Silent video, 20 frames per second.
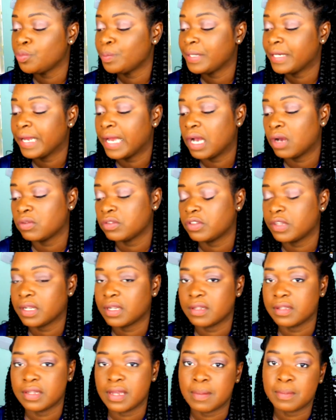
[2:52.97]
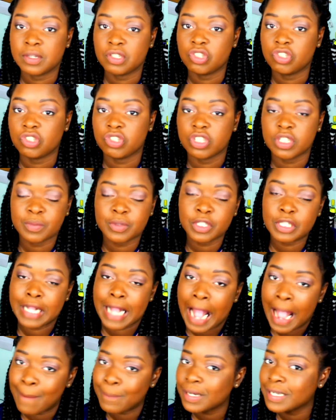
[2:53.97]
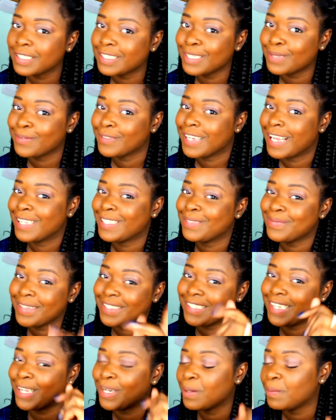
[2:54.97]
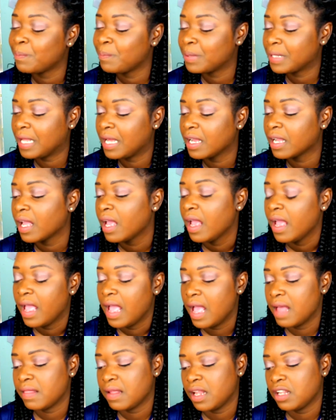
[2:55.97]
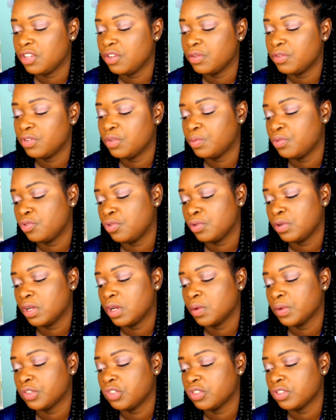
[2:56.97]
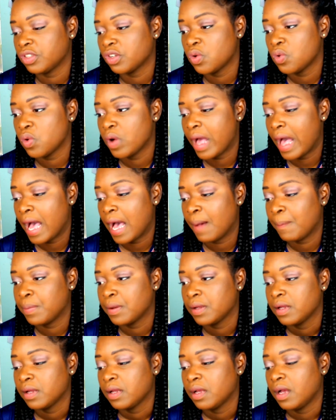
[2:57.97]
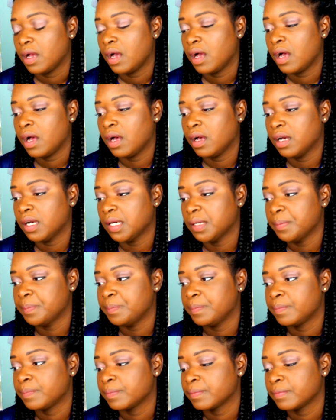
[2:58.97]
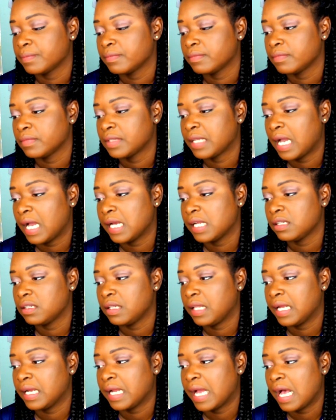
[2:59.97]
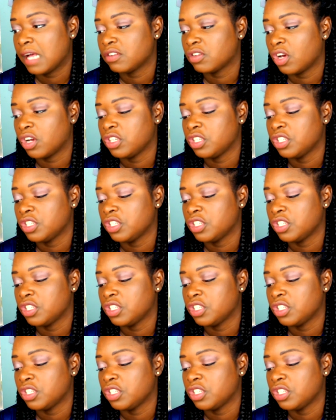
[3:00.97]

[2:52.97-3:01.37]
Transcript: count, so I can see how much subscribers subscribe to my channel, plug. And then YouTube Studio, which is a cool app that like has all